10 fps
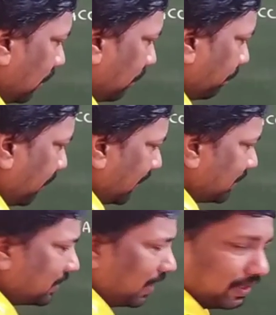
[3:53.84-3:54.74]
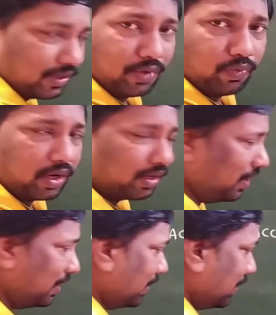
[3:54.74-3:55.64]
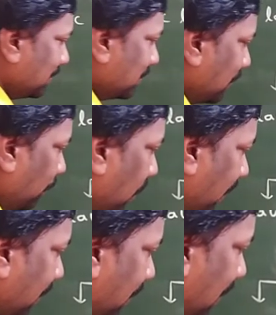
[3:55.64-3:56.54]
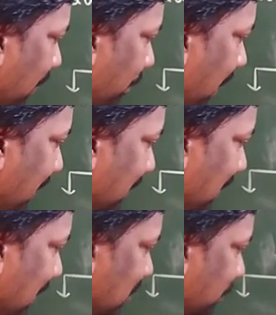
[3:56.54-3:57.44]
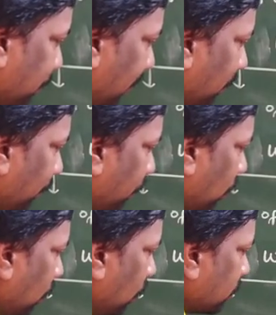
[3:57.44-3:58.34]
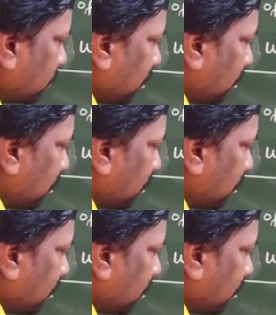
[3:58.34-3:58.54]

plus another work done is work done by the spring force